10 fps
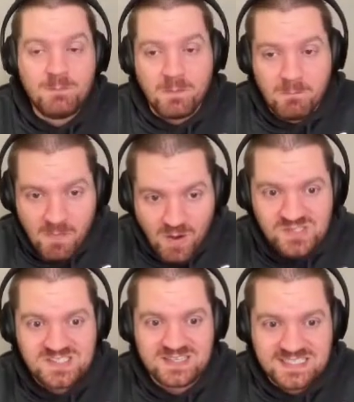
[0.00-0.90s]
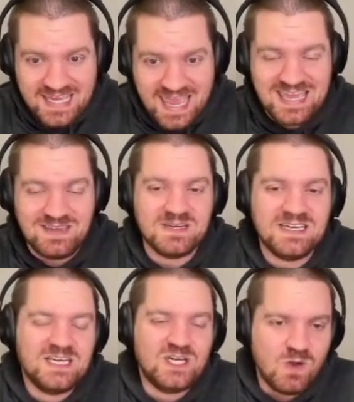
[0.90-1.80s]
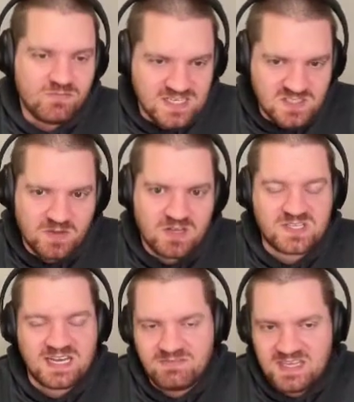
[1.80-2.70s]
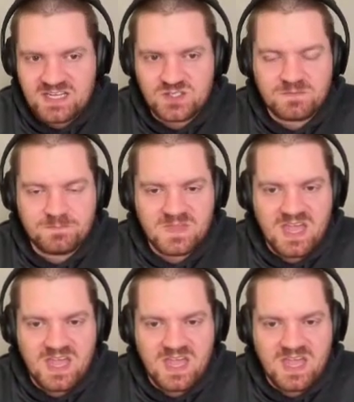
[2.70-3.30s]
But most of the game, whoever has the ball is going to have the edge.